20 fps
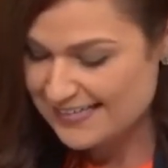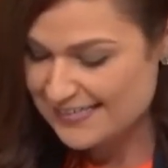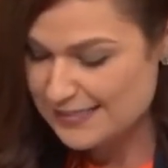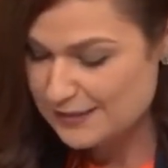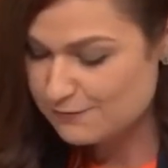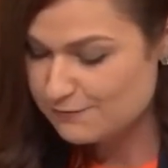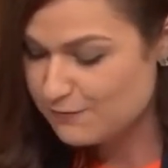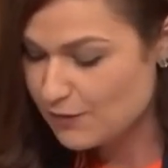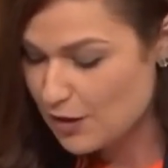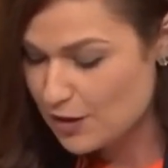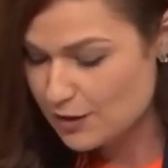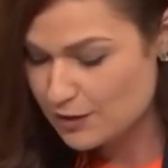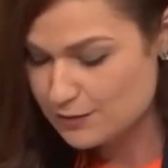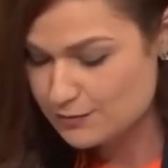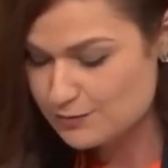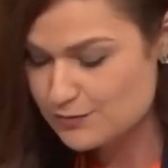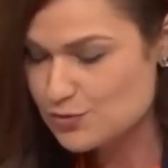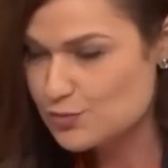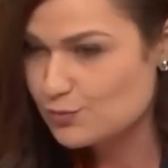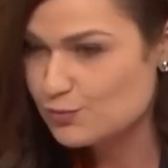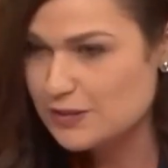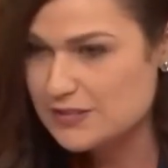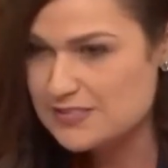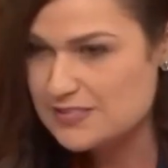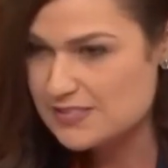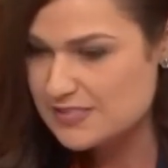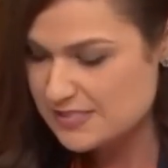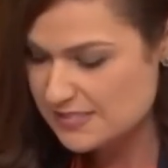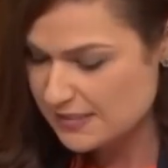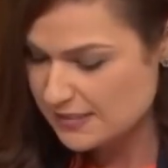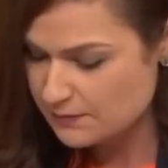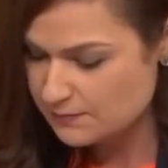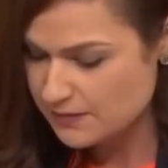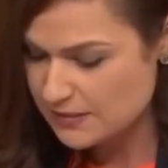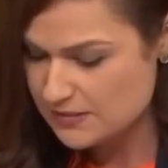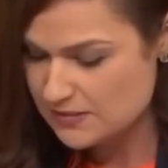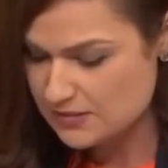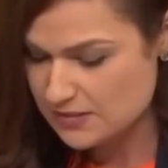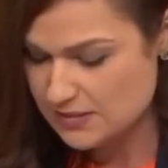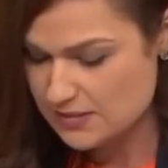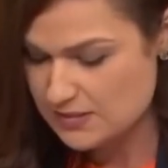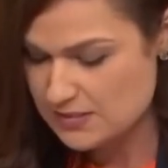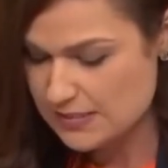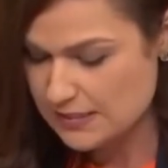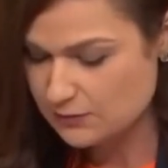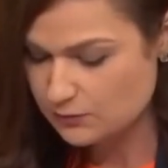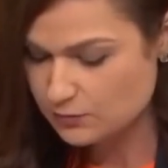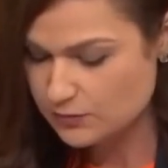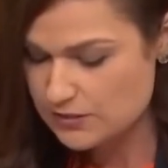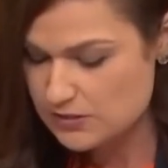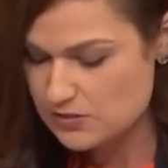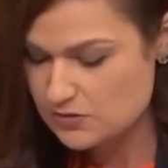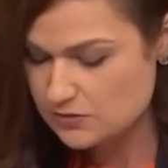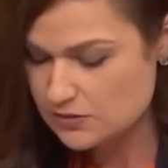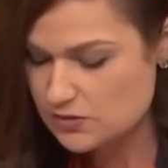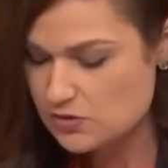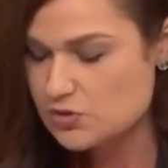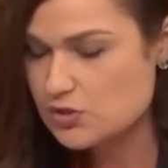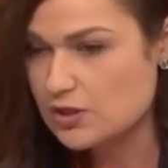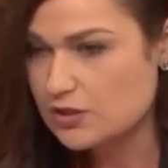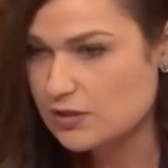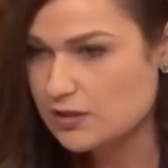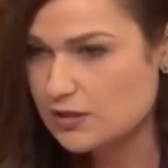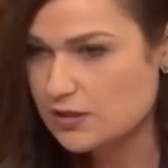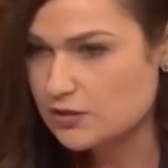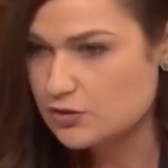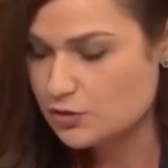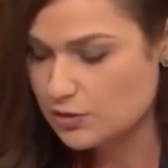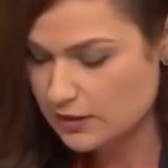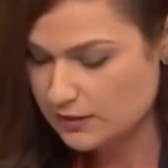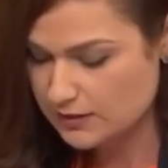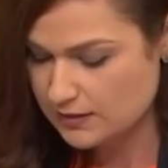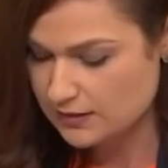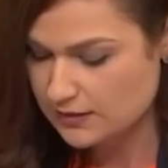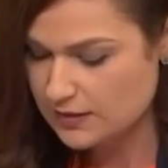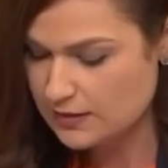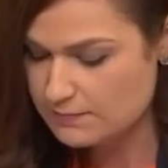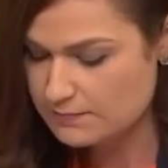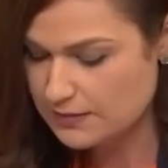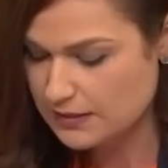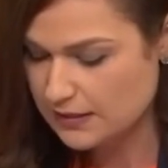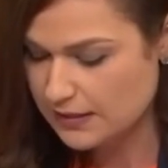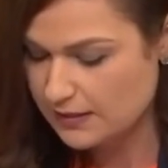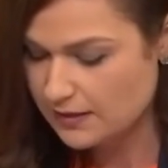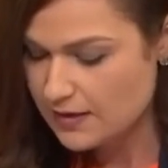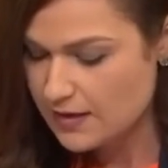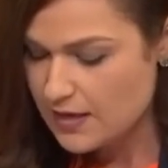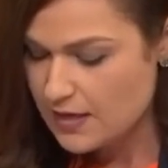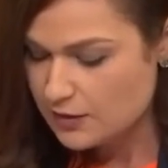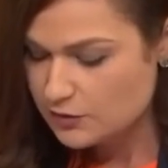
He farms, runs a seed business, and recently started a trucking company.